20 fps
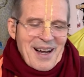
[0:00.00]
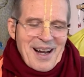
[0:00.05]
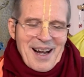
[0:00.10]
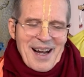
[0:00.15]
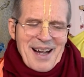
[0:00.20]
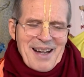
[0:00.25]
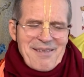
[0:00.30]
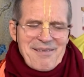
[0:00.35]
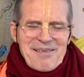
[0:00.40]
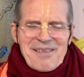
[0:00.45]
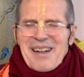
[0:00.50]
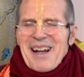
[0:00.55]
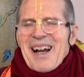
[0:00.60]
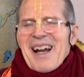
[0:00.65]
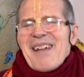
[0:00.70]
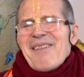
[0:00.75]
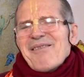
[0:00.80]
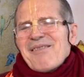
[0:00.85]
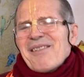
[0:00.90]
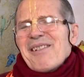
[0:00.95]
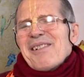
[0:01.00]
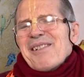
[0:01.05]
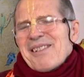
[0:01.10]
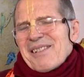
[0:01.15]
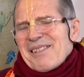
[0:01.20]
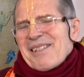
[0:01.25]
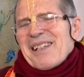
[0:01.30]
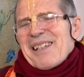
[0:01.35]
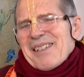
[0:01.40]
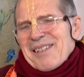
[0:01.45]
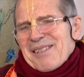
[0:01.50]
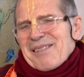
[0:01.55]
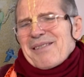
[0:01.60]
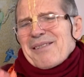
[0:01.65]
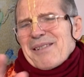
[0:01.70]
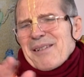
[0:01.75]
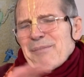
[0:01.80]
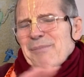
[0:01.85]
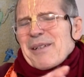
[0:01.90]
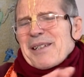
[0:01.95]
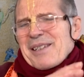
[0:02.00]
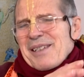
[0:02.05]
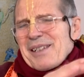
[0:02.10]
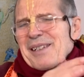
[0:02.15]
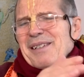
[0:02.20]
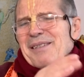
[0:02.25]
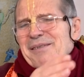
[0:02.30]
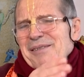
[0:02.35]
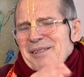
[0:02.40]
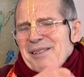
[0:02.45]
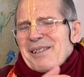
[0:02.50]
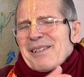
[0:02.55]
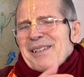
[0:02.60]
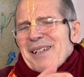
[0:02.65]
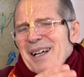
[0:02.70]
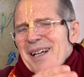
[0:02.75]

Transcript: I'm wandering through the material world,